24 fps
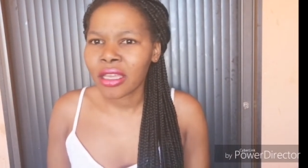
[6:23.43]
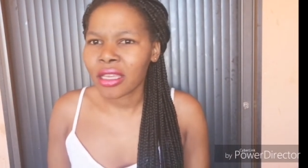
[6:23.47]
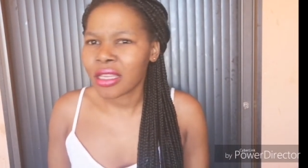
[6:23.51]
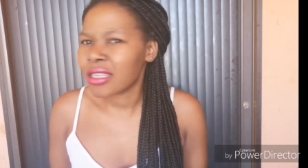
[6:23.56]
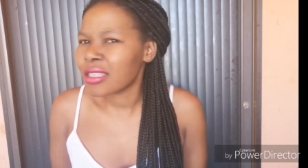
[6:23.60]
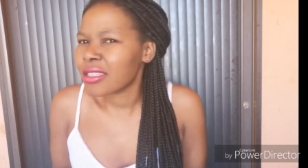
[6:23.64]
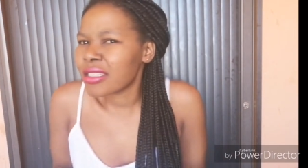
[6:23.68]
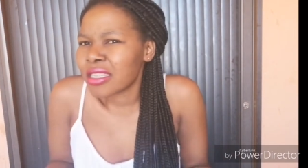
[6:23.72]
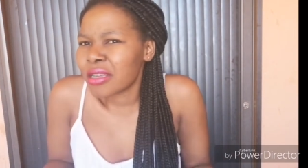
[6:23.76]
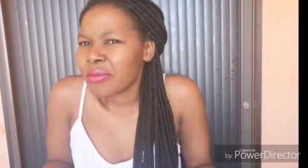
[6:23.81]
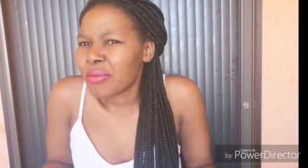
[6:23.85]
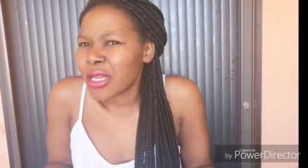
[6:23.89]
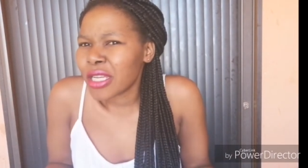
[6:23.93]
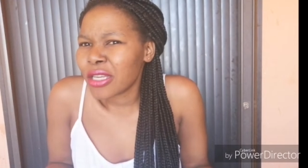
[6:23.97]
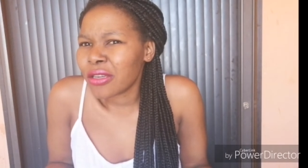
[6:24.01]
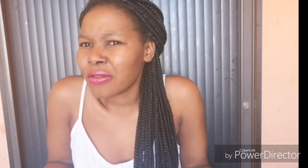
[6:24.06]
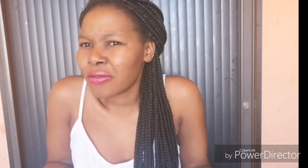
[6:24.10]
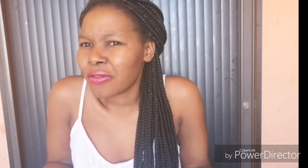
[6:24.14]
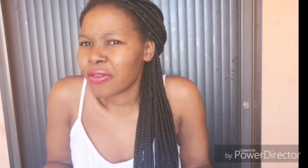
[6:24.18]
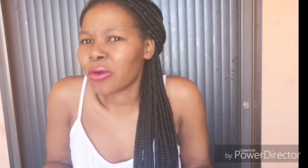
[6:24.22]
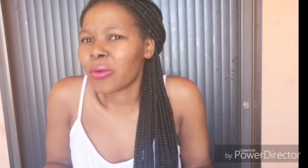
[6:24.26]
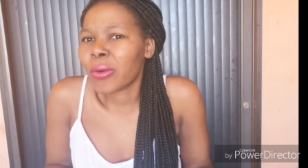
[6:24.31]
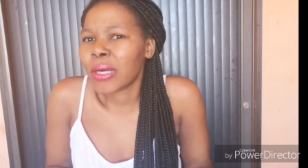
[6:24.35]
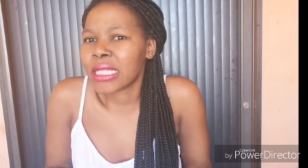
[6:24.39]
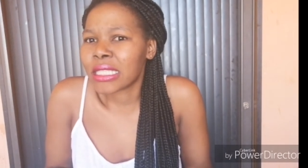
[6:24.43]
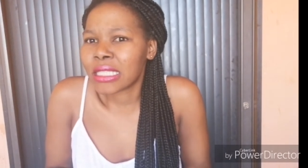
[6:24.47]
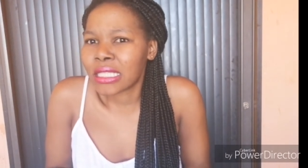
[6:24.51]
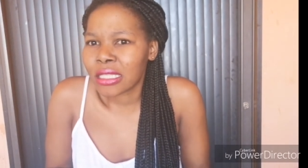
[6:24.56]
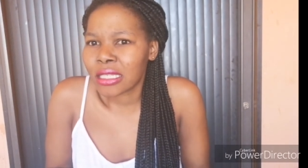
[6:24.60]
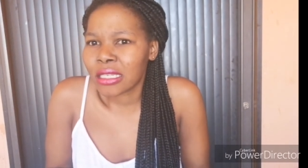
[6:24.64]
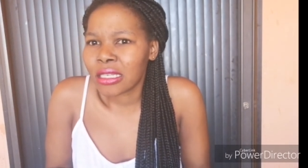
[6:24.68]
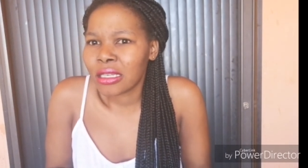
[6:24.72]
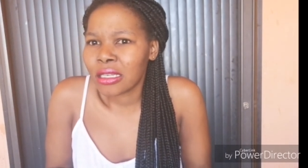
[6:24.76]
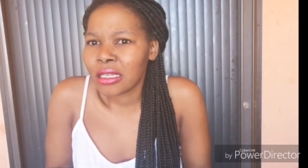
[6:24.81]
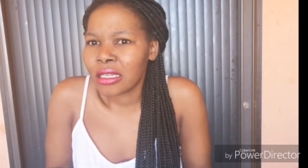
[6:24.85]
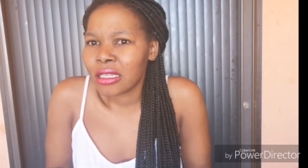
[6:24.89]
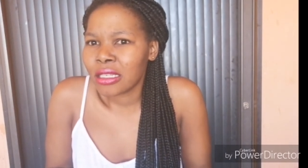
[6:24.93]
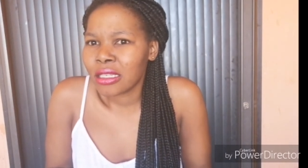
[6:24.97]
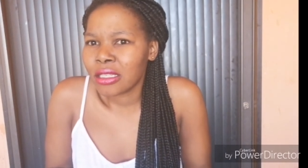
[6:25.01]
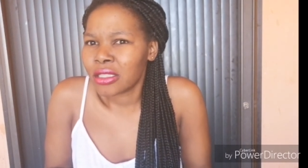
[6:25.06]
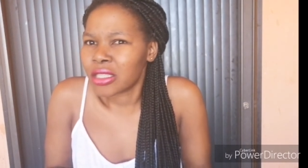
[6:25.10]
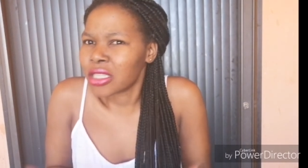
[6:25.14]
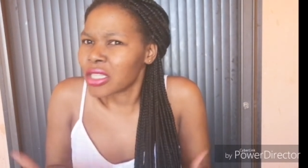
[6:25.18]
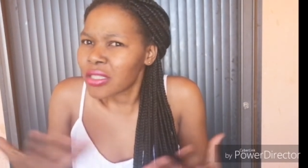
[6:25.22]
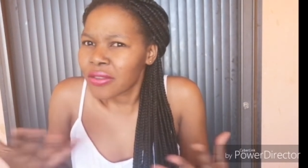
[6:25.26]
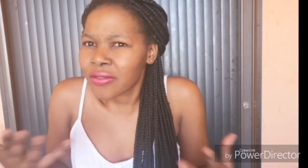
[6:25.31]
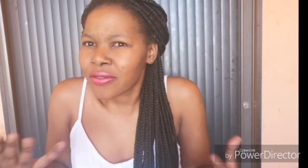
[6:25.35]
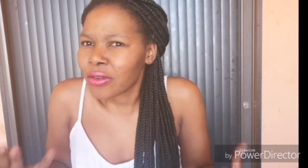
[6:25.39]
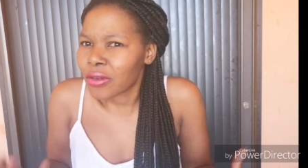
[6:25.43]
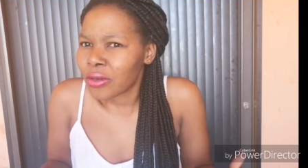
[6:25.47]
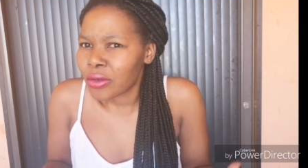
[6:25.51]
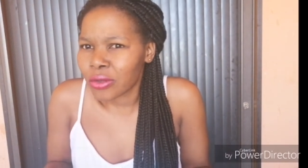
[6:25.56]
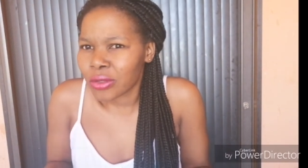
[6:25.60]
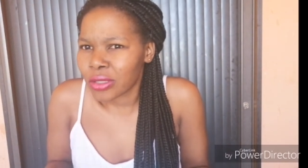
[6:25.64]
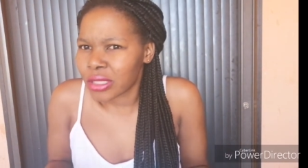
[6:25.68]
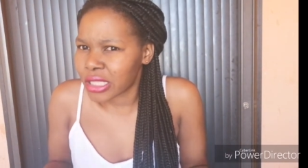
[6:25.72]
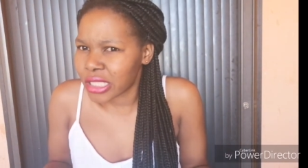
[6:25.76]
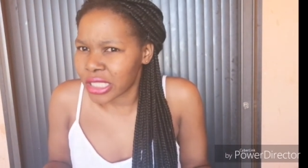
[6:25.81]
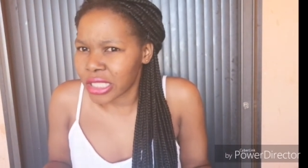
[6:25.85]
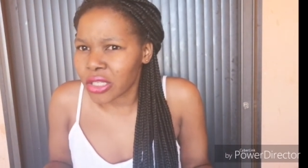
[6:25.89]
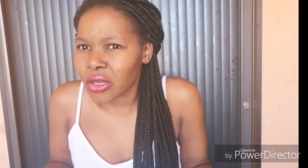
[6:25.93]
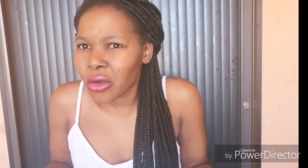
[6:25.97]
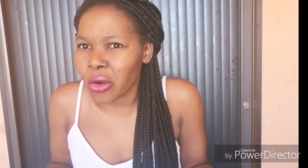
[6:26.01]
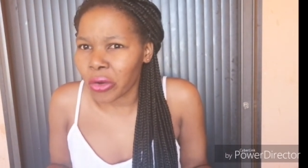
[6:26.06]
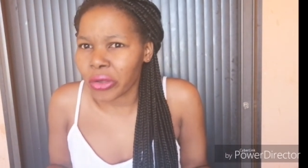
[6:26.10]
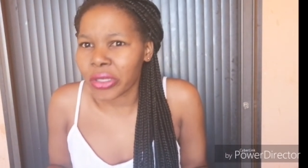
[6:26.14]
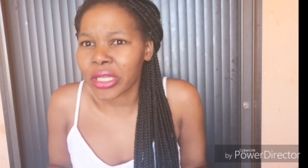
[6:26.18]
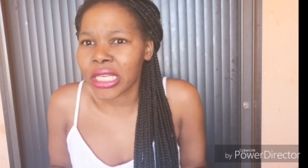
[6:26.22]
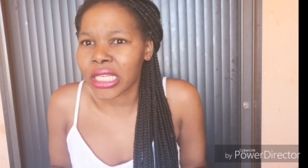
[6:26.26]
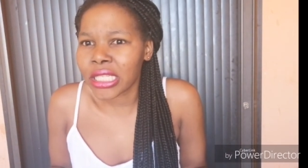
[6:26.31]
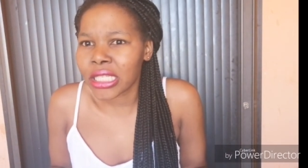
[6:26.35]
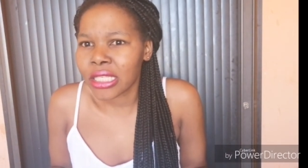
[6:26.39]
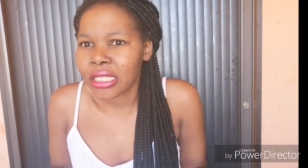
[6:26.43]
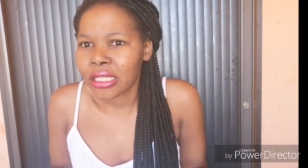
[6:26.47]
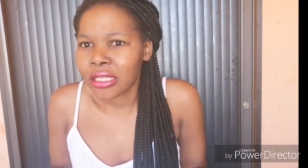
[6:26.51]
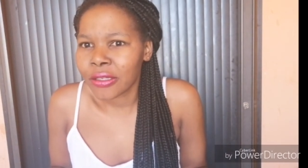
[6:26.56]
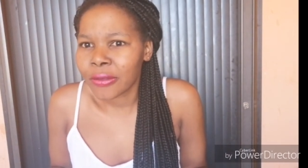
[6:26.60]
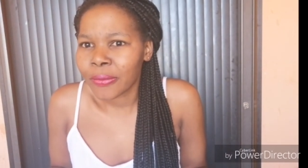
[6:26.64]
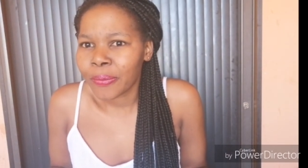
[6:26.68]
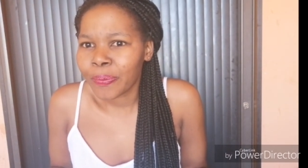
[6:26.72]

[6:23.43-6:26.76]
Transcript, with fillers: He's a man for what? just for dick only